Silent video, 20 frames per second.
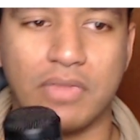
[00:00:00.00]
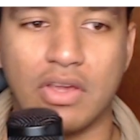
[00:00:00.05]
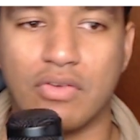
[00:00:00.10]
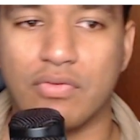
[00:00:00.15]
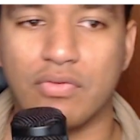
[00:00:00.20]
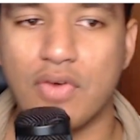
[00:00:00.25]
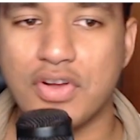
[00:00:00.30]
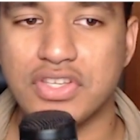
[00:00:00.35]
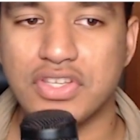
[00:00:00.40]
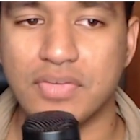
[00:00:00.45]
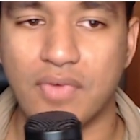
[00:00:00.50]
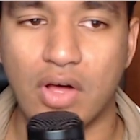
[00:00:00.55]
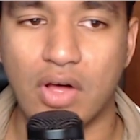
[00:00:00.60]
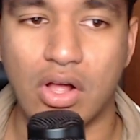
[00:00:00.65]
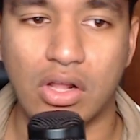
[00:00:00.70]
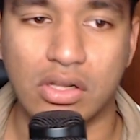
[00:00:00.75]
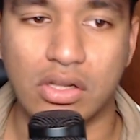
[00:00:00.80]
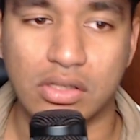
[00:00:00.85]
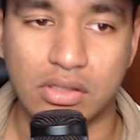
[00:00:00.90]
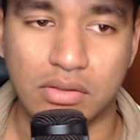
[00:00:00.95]
First of
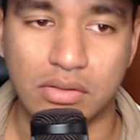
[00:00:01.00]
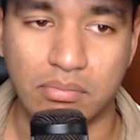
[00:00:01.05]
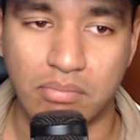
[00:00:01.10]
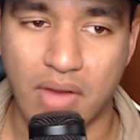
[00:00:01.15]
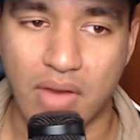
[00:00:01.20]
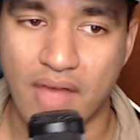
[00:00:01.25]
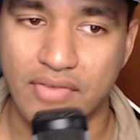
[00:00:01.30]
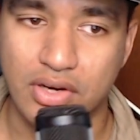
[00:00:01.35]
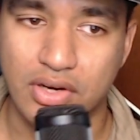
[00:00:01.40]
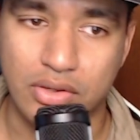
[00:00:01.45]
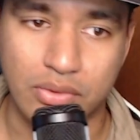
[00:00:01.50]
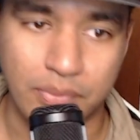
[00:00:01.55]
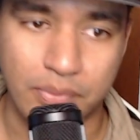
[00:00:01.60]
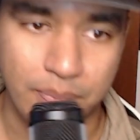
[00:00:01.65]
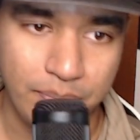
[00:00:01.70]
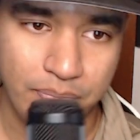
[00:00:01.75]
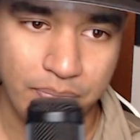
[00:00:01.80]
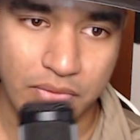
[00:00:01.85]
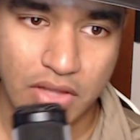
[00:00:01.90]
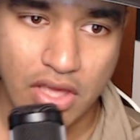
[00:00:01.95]
all, bravo.
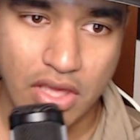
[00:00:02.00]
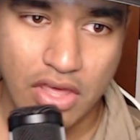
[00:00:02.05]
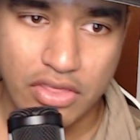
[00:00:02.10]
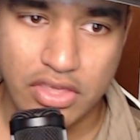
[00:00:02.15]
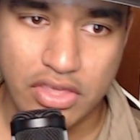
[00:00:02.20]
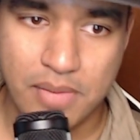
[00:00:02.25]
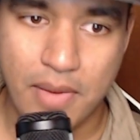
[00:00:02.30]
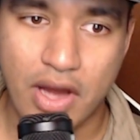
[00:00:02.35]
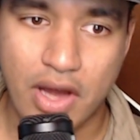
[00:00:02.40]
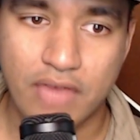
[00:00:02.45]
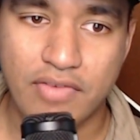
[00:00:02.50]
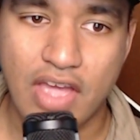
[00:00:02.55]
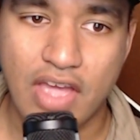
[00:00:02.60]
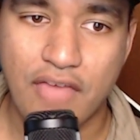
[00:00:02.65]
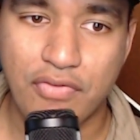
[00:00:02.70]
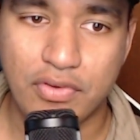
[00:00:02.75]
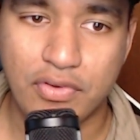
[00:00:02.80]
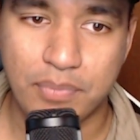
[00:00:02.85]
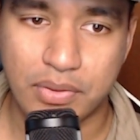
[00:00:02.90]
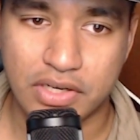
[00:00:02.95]
The amount of
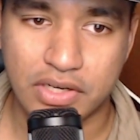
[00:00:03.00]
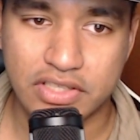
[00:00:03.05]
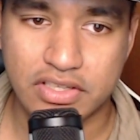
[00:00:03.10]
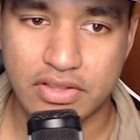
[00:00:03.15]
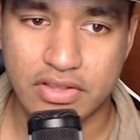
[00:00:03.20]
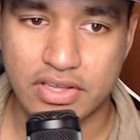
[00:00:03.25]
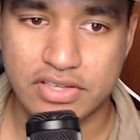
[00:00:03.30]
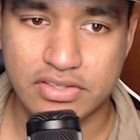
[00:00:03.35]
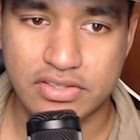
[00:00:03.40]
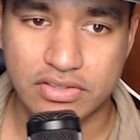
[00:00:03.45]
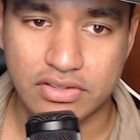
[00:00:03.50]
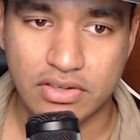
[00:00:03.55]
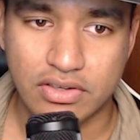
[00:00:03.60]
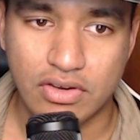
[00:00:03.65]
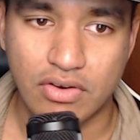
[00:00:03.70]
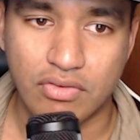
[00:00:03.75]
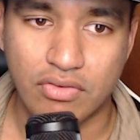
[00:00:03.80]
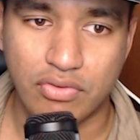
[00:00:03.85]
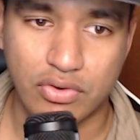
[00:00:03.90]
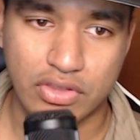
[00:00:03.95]
effort put into this,
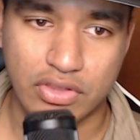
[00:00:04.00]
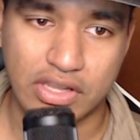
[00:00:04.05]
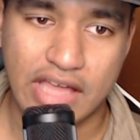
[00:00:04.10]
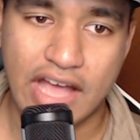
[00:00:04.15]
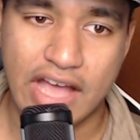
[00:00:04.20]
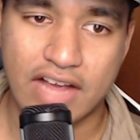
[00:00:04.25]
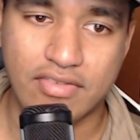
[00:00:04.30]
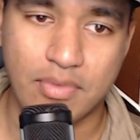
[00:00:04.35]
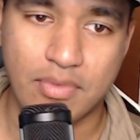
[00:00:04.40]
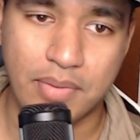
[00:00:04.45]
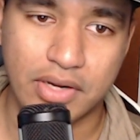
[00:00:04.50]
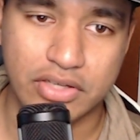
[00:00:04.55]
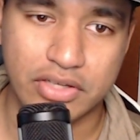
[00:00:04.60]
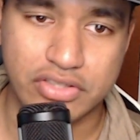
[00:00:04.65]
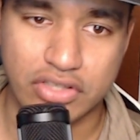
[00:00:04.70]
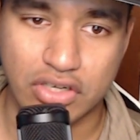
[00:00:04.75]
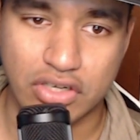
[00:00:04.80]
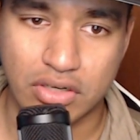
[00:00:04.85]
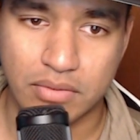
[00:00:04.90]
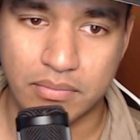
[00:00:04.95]
for the lack of a better
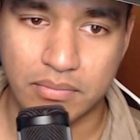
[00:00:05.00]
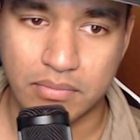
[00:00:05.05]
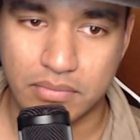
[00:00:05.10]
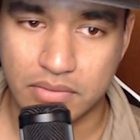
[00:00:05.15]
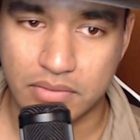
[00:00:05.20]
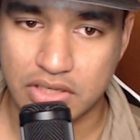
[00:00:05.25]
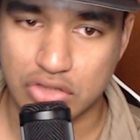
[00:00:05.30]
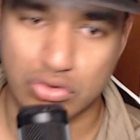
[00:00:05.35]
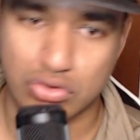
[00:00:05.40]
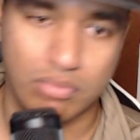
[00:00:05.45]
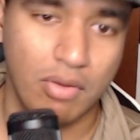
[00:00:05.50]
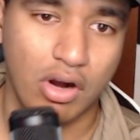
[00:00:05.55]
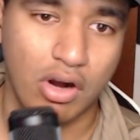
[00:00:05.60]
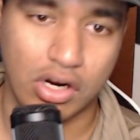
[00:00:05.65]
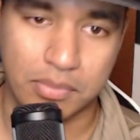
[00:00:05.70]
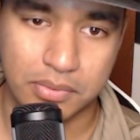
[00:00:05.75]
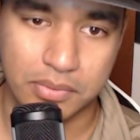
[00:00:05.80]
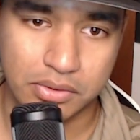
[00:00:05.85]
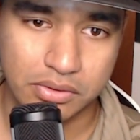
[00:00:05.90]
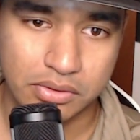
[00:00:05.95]
term, is
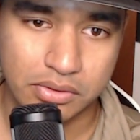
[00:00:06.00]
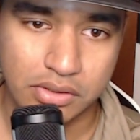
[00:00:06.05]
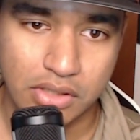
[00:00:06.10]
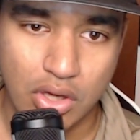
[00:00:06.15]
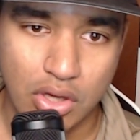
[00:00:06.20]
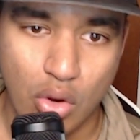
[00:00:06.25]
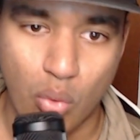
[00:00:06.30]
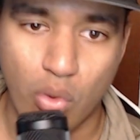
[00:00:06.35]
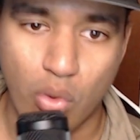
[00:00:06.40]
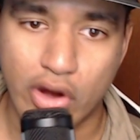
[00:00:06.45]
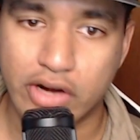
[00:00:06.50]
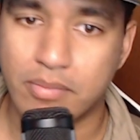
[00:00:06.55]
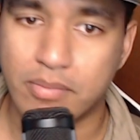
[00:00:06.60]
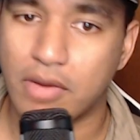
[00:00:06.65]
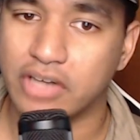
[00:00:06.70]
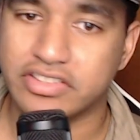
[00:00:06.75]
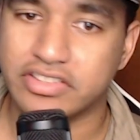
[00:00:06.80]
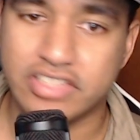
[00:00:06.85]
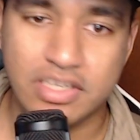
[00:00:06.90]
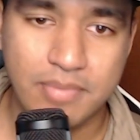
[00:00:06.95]
remarkable.
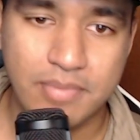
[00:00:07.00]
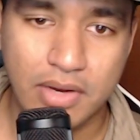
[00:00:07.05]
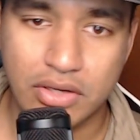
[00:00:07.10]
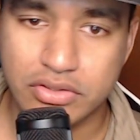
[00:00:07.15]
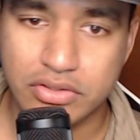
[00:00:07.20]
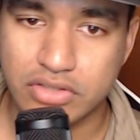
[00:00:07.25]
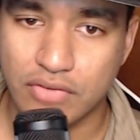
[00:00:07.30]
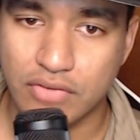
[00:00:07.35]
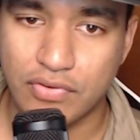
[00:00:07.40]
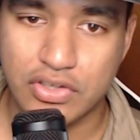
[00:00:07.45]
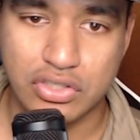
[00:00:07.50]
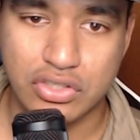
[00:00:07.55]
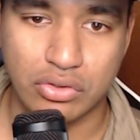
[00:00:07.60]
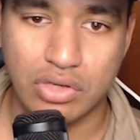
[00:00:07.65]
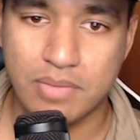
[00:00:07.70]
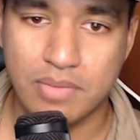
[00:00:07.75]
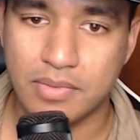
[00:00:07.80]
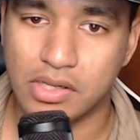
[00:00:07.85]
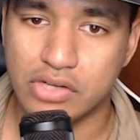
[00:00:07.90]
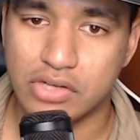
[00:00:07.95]
Watermarked emails, official
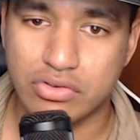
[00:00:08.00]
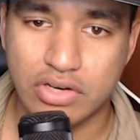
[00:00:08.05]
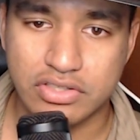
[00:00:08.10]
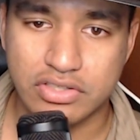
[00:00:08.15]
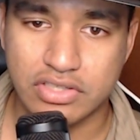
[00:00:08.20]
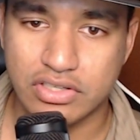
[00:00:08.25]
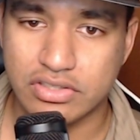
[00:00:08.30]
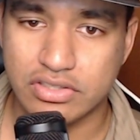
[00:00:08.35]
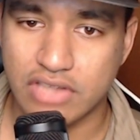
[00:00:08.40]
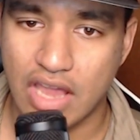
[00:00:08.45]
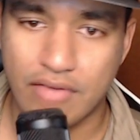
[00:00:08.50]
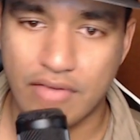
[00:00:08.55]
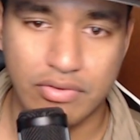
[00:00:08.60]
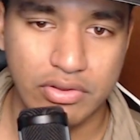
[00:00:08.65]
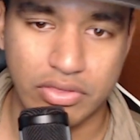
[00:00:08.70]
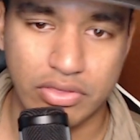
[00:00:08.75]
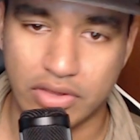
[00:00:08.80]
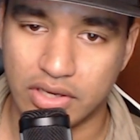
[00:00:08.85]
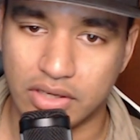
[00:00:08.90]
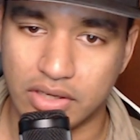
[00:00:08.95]
email addresses,
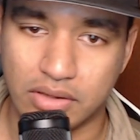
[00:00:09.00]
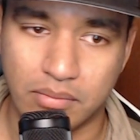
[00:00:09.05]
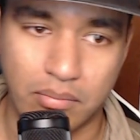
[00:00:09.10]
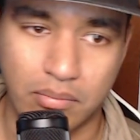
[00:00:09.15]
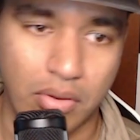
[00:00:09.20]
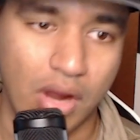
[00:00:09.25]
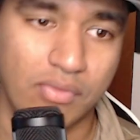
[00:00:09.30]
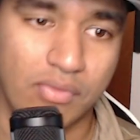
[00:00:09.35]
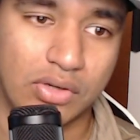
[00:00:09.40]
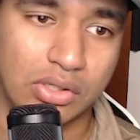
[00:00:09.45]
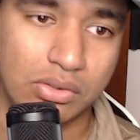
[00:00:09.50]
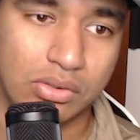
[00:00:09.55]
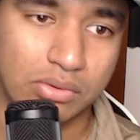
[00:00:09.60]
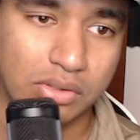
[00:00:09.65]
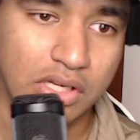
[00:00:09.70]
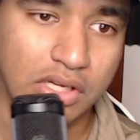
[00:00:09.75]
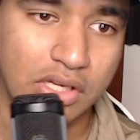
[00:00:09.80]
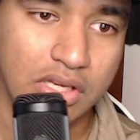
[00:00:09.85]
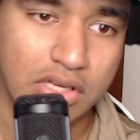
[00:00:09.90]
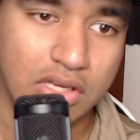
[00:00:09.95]
everything, bravo.
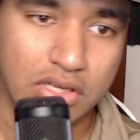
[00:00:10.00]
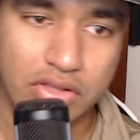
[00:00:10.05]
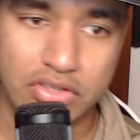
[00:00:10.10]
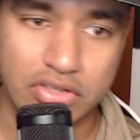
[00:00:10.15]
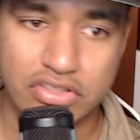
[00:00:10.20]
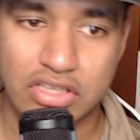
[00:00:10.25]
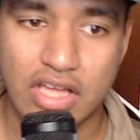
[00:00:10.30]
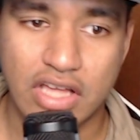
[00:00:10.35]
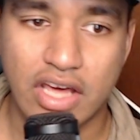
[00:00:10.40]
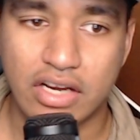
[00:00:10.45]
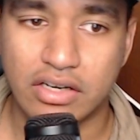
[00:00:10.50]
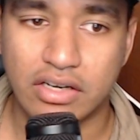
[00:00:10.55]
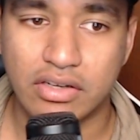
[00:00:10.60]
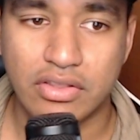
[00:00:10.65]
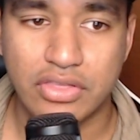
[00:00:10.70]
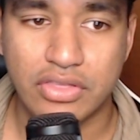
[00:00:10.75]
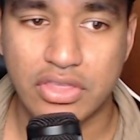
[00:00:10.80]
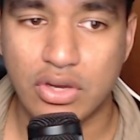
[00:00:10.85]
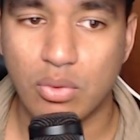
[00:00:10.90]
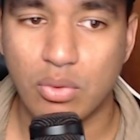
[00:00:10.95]

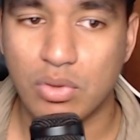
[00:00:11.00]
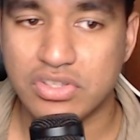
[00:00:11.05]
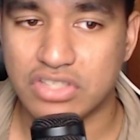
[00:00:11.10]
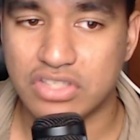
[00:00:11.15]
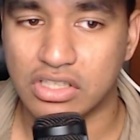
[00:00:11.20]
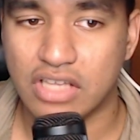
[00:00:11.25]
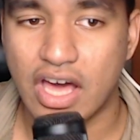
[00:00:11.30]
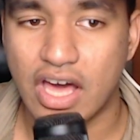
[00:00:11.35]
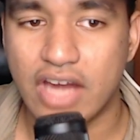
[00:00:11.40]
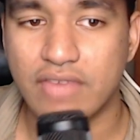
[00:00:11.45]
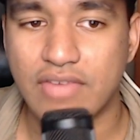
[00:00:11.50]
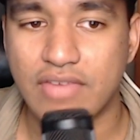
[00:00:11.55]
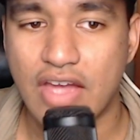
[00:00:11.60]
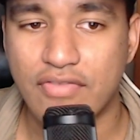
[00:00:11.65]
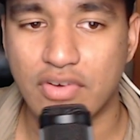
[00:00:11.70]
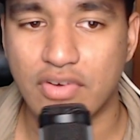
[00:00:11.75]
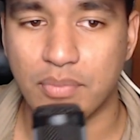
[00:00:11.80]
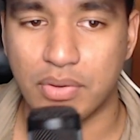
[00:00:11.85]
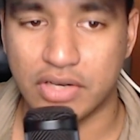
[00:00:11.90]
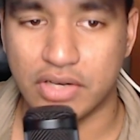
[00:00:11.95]
There was a lot of
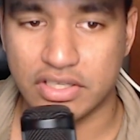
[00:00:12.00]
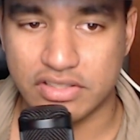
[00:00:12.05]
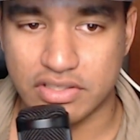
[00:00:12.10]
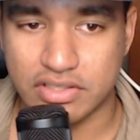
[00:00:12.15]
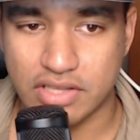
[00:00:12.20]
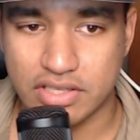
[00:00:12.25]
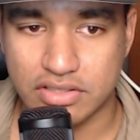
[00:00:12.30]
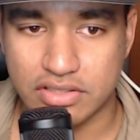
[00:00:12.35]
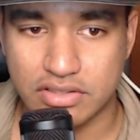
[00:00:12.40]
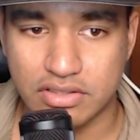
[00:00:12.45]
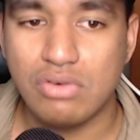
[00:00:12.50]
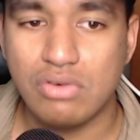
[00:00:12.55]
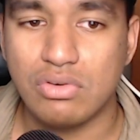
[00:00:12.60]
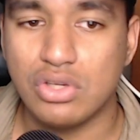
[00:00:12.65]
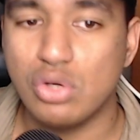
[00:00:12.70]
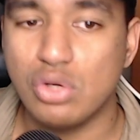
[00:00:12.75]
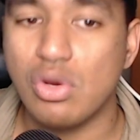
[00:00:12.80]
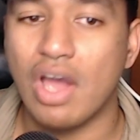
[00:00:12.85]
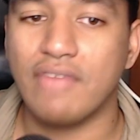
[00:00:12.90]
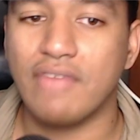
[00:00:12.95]
effort put into this.
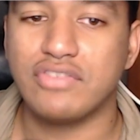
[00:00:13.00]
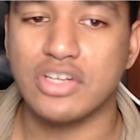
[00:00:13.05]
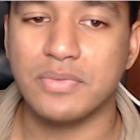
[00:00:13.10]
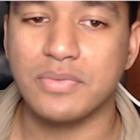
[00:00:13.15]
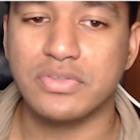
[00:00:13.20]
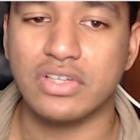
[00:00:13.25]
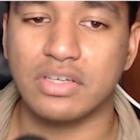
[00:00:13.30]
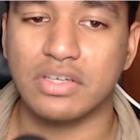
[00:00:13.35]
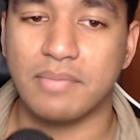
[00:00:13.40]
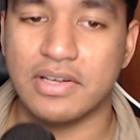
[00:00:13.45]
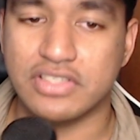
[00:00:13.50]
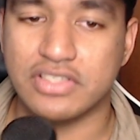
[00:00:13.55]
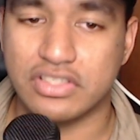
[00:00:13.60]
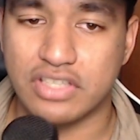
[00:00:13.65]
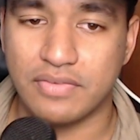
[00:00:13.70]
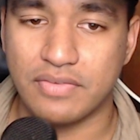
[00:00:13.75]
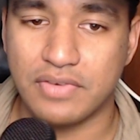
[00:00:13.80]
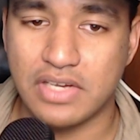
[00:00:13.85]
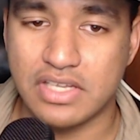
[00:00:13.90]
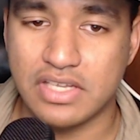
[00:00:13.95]
You have jumpstarted my
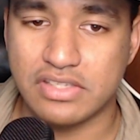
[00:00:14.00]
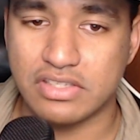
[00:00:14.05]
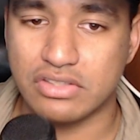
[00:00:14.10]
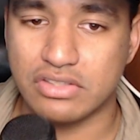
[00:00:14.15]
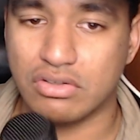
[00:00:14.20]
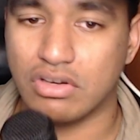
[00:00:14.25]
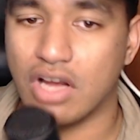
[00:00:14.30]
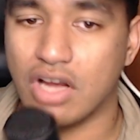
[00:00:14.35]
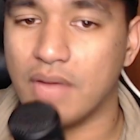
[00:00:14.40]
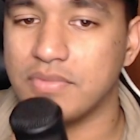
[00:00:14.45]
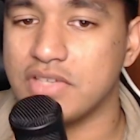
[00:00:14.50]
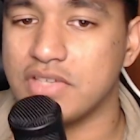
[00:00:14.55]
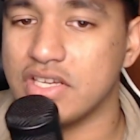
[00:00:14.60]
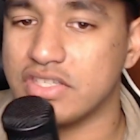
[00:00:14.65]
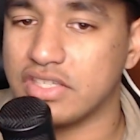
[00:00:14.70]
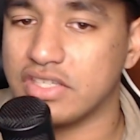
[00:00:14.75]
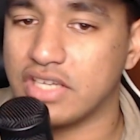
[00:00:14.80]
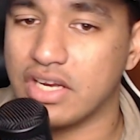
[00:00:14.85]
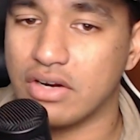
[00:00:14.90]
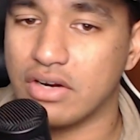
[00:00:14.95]
certificates into CompTIA
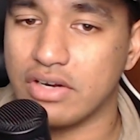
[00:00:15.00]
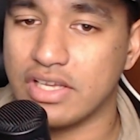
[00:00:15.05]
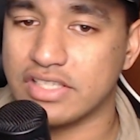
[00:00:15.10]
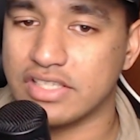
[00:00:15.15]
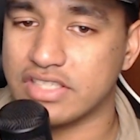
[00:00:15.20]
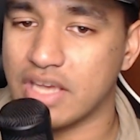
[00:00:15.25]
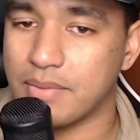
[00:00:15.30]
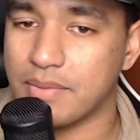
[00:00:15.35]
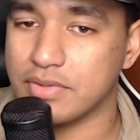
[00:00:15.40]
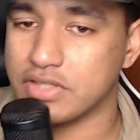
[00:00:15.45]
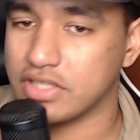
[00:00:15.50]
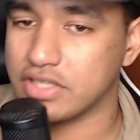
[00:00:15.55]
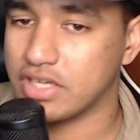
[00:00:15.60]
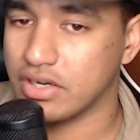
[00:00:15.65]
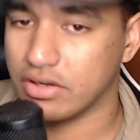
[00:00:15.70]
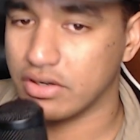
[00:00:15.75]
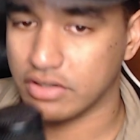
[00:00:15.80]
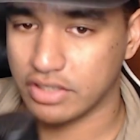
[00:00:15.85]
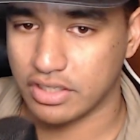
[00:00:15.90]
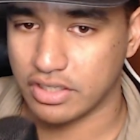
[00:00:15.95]
security and
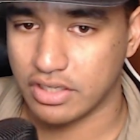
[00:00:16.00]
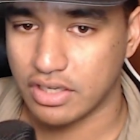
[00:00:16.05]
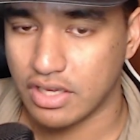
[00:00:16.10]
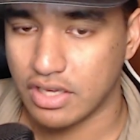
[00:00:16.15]
cybersecurity.